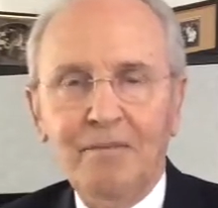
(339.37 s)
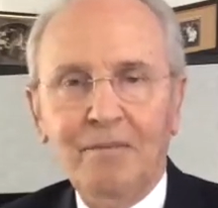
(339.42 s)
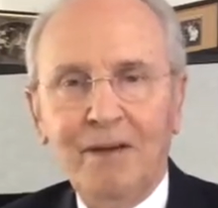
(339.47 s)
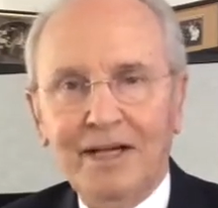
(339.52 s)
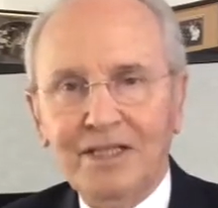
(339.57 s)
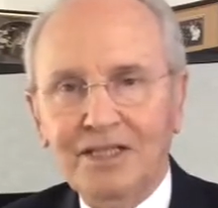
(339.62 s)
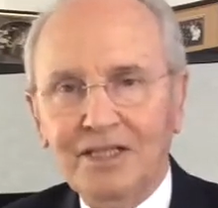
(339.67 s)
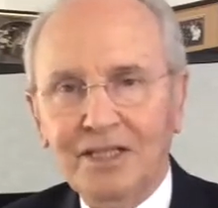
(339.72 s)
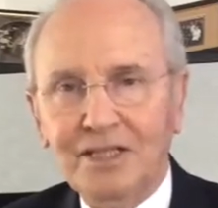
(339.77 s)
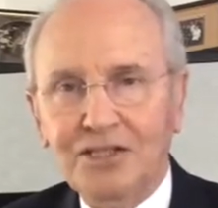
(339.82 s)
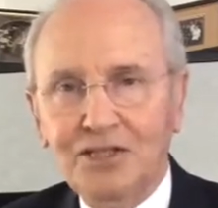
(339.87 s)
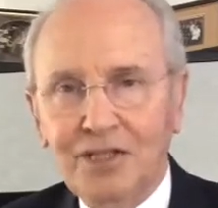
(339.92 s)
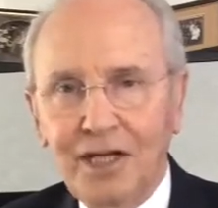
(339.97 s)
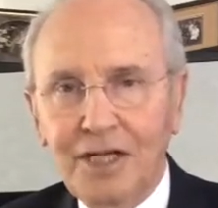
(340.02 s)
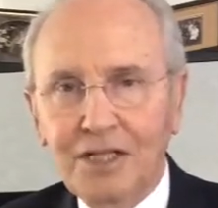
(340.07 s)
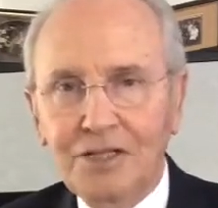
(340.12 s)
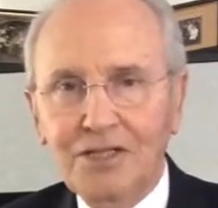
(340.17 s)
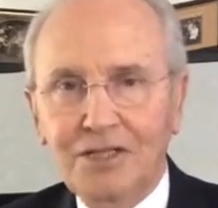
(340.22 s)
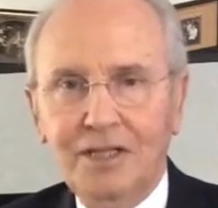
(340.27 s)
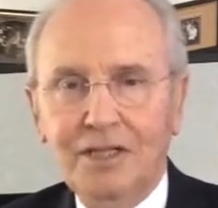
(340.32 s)
My
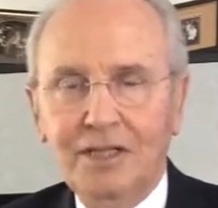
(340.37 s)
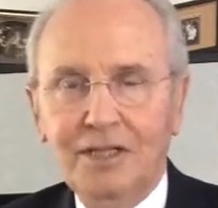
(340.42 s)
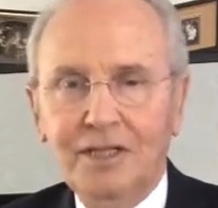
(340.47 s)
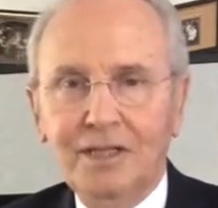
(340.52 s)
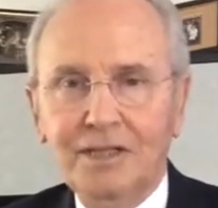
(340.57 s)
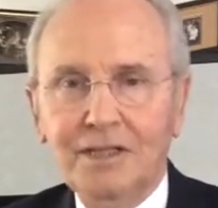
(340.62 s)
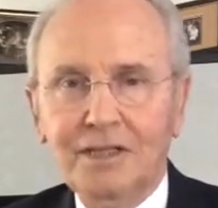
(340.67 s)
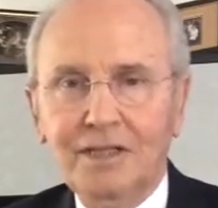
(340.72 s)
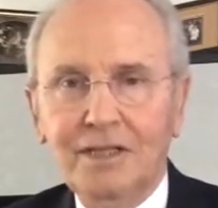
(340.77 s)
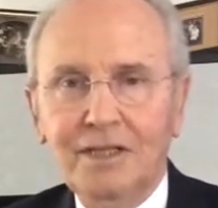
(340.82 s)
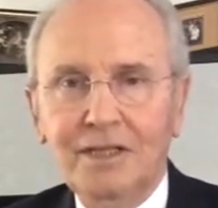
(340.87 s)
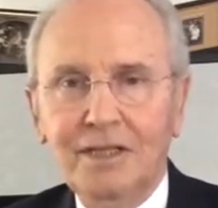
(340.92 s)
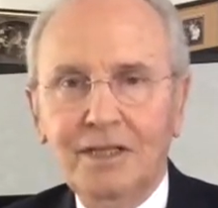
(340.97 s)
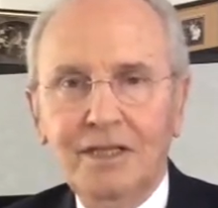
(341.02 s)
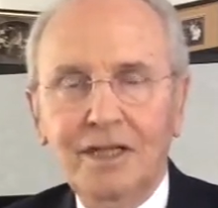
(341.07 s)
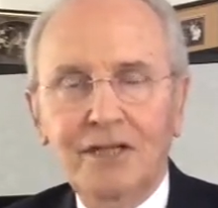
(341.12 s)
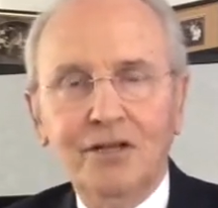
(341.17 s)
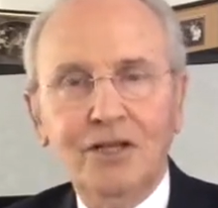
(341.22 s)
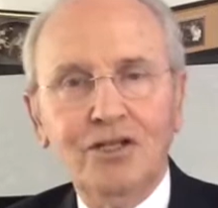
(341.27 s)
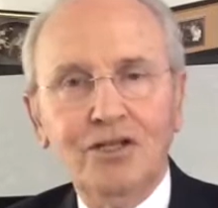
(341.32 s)
suggestion is
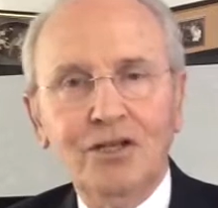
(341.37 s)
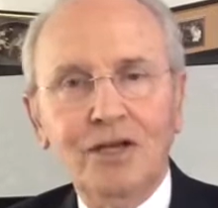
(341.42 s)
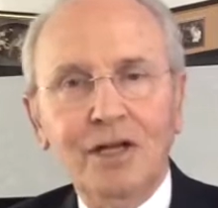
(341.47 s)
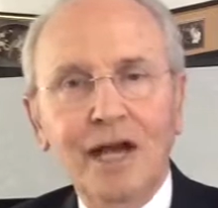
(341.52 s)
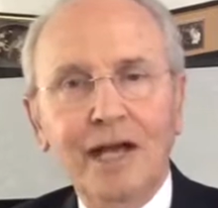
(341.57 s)
that you